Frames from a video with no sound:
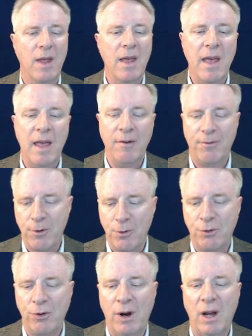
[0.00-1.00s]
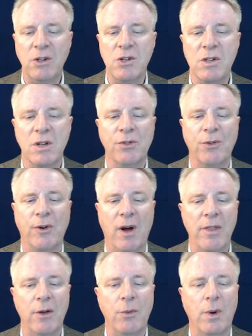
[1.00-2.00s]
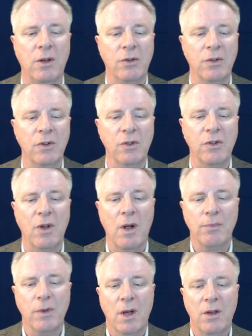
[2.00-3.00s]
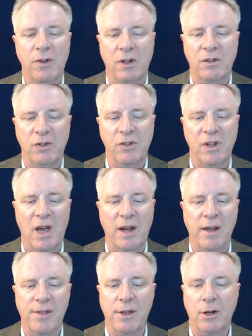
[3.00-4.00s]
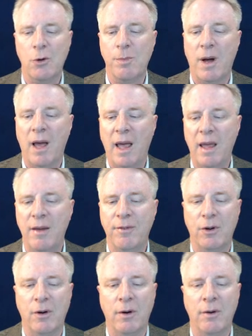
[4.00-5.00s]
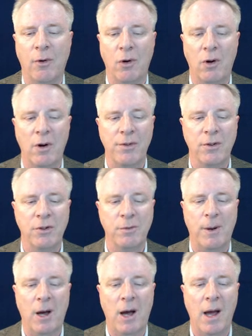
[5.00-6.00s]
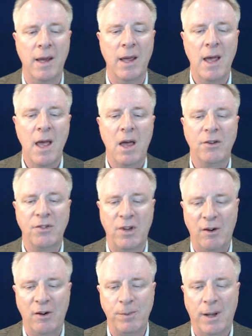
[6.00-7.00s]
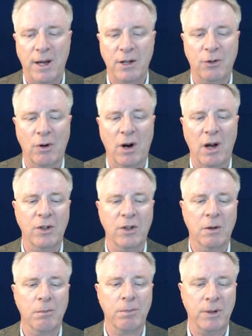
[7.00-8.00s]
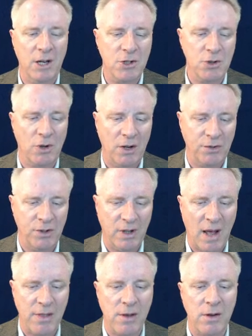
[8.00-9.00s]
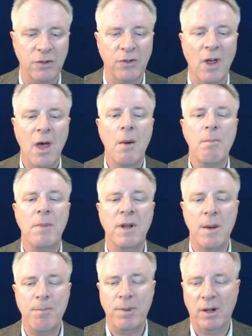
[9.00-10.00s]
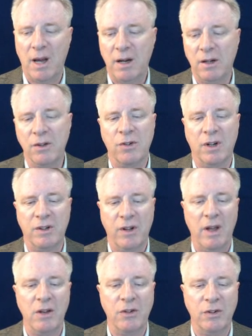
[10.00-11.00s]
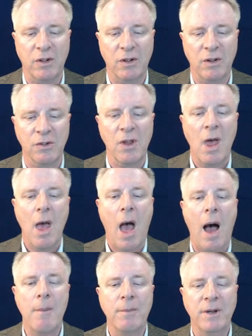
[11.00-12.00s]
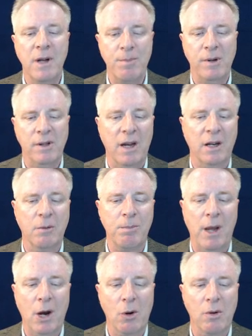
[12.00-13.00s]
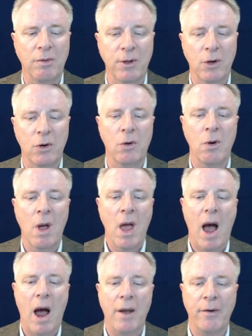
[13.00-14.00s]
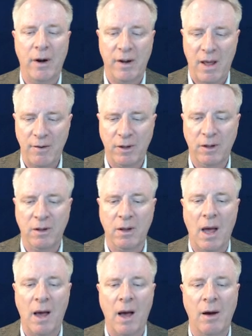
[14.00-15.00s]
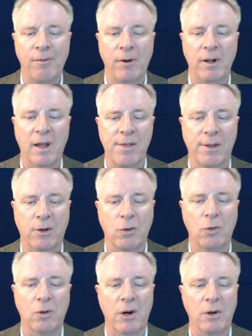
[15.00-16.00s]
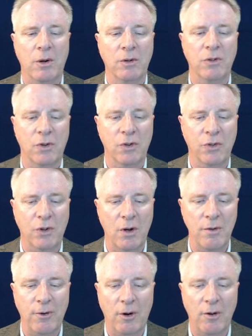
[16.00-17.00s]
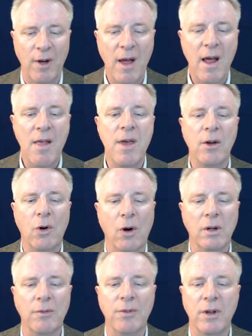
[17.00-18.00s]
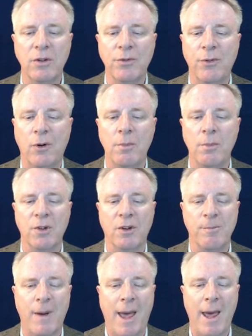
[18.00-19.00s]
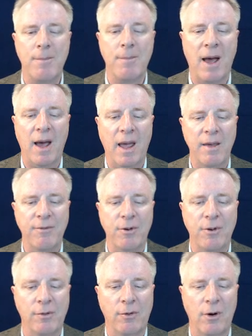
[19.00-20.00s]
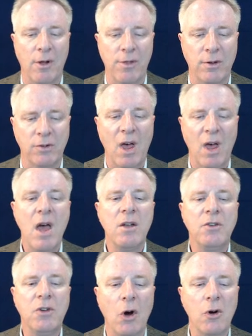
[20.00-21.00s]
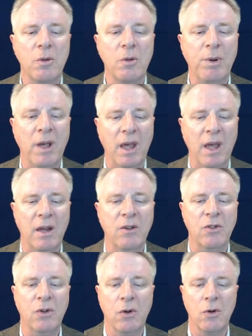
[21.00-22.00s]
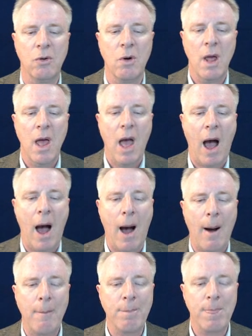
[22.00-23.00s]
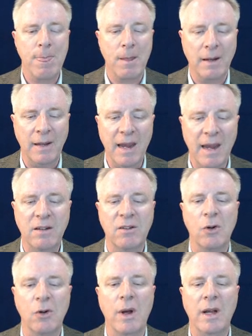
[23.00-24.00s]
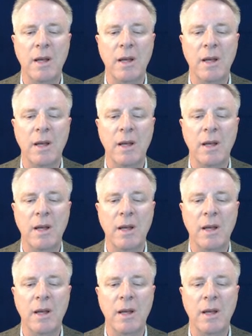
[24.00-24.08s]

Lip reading: If the retraction is for other reasons, such as the unethical behavior of authors by self-plagiarizing, plagiarizing others, manipulating citations, manipulating peer review, not having full ethical clearances and so forth, then all of these forms of bad behavior of authors don't appear to lead to any